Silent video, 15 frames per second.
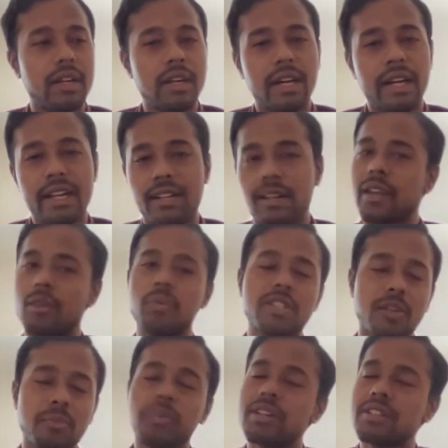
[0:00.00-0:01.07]
and like which
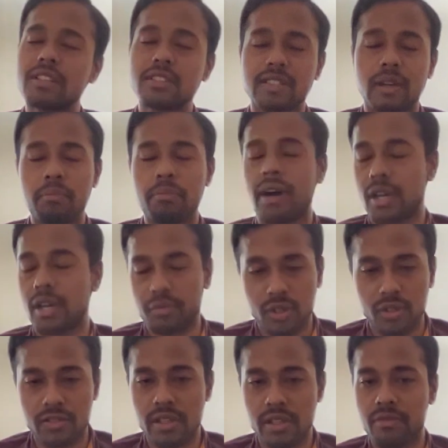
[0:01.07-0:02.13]
represents some part of yourself.